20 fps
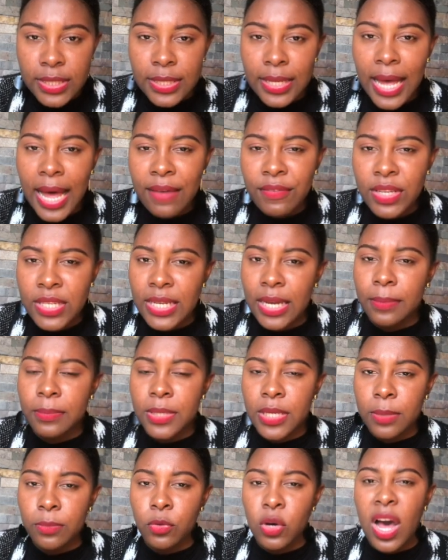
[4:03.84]
Have a
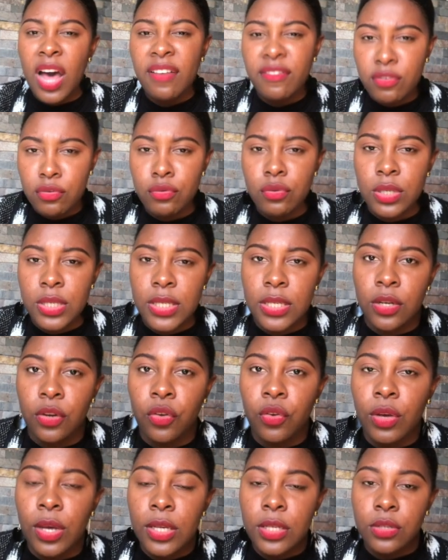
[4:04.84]
timetable, have a routine,
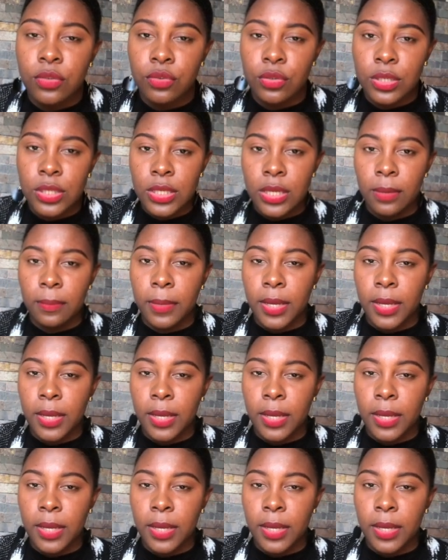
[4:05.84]
create a routine.